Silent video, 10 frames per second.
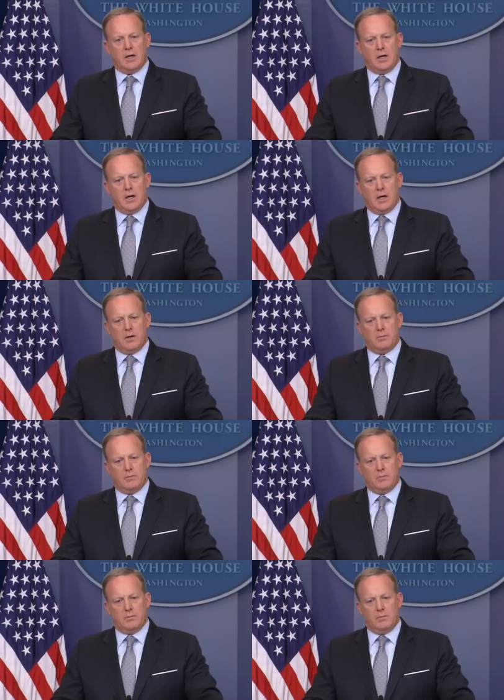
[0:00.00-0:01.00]
um,
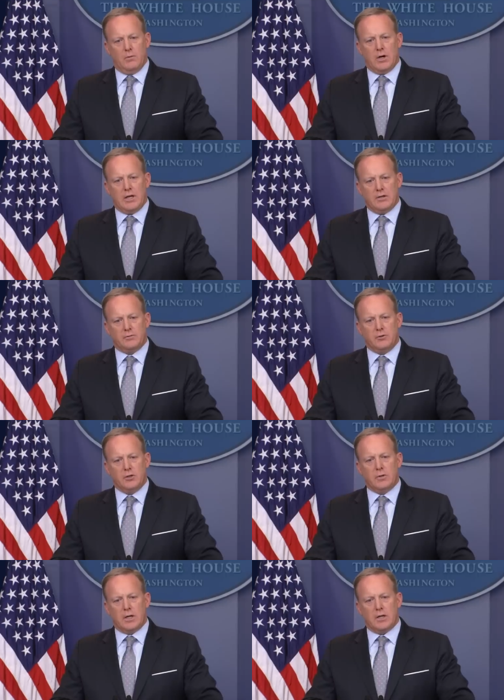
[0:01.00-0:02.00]
what he is
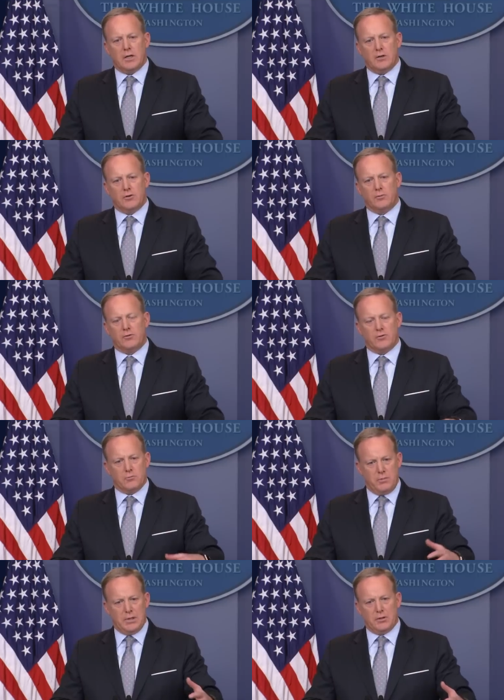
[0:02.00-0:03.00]
doing in terms
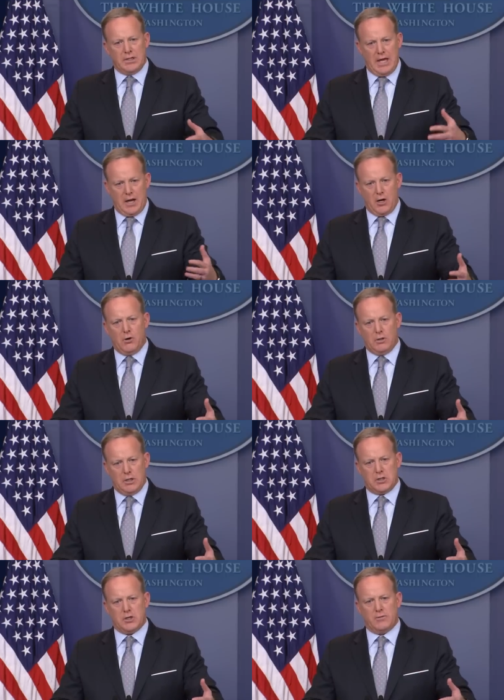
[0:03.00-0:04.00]
of building that
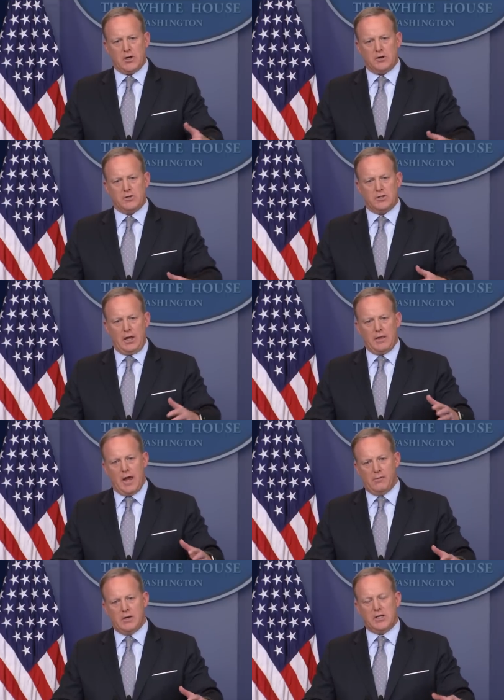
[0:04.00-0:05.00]
coalition of countries in
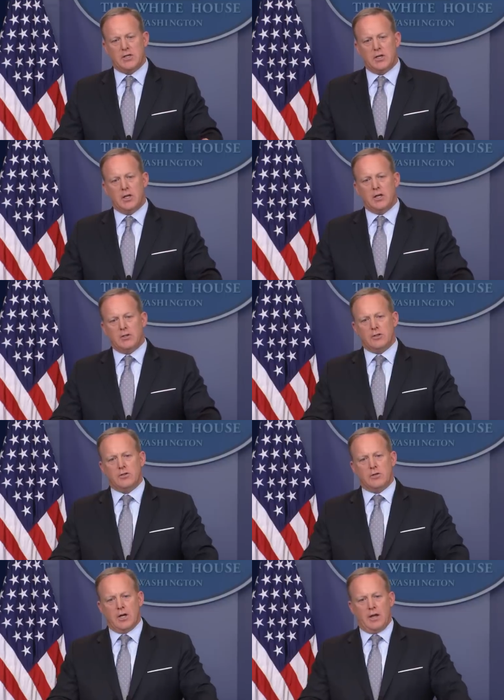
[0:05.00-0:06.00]
that region to
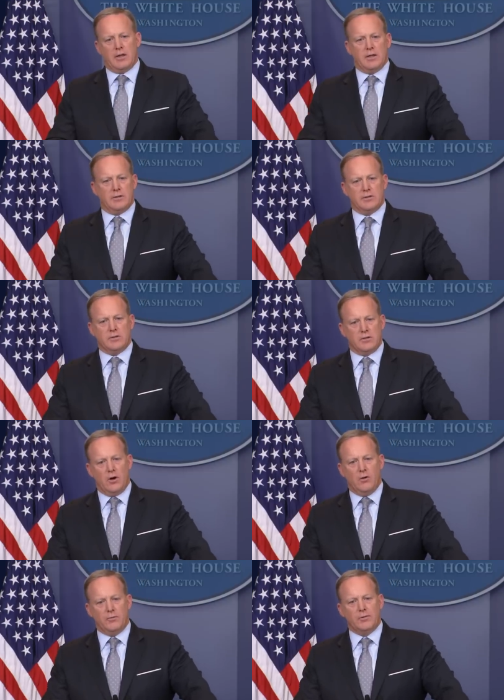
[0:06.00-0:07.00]
do it, I think this is
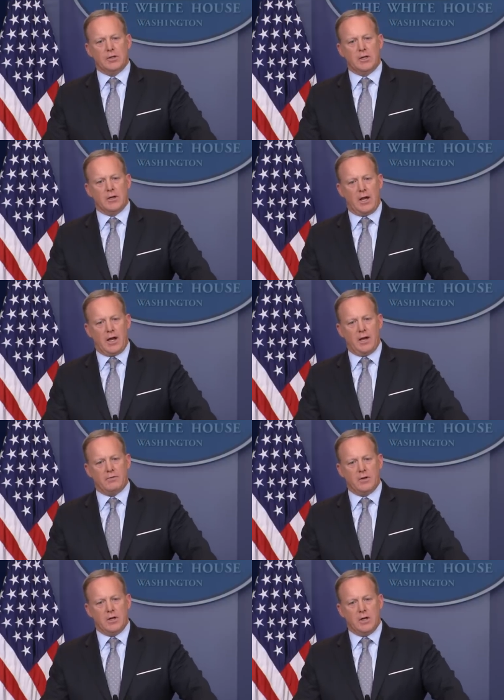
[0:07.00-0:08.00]
hopefully going to
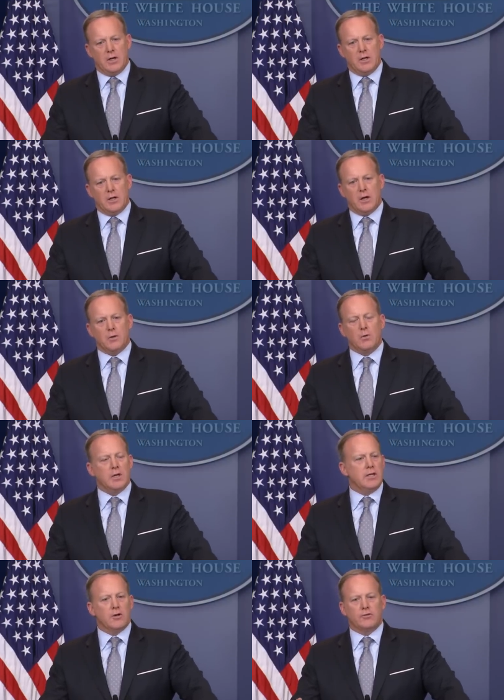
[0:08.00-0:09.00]
have well,
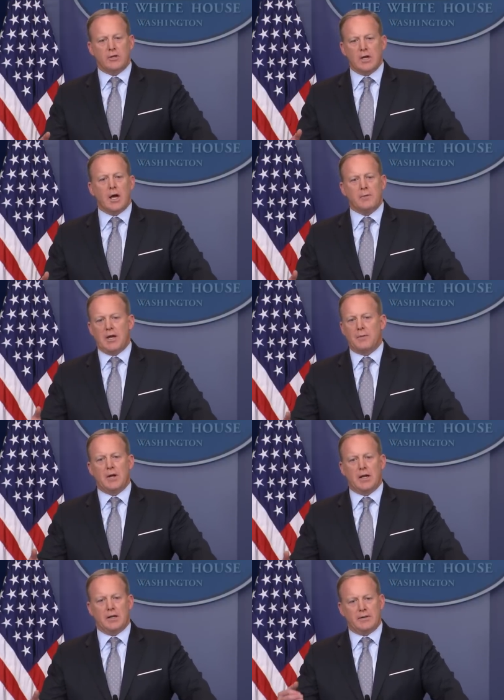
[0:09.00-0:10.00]
he knows. Yeah, I mean, I'm
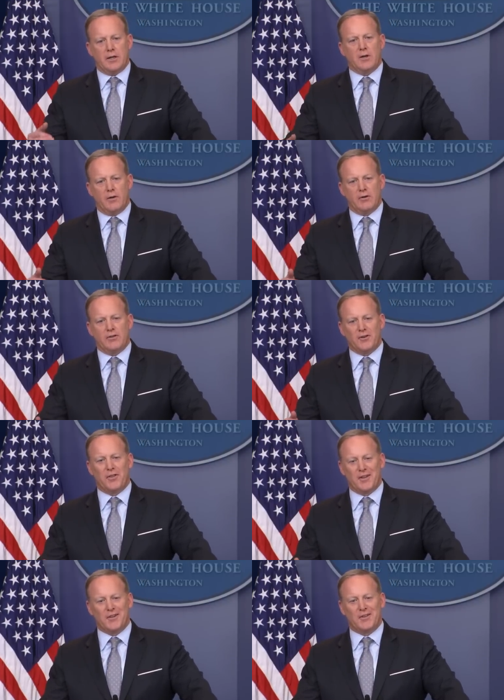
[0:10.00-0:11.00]
not going to tell you every single
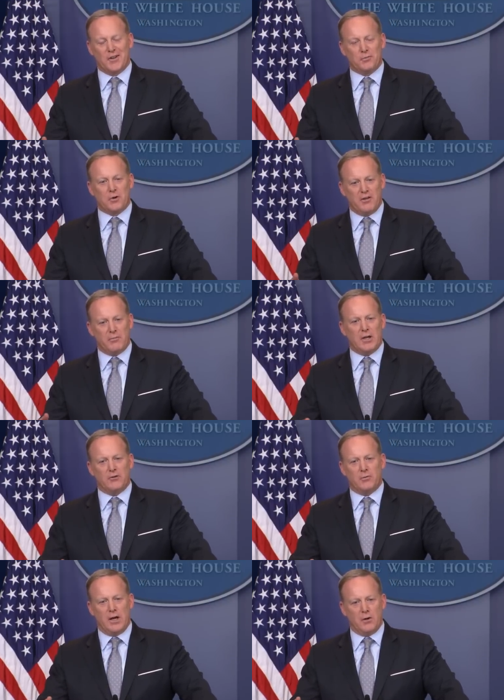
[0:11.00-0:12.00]
thing that's in his brief, but
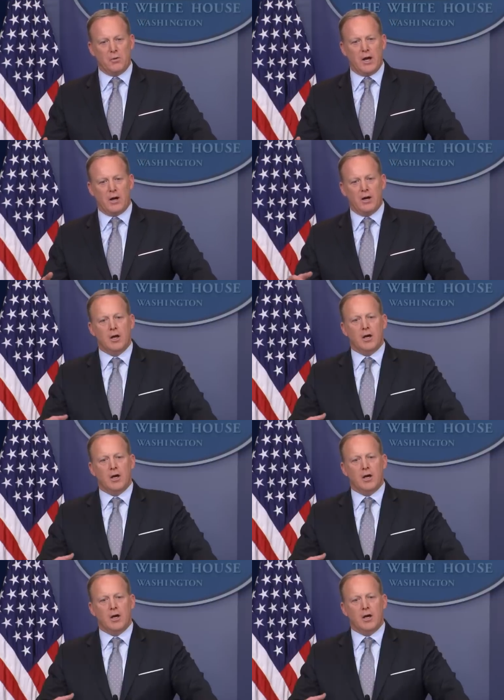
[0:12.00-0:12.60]
he's well aware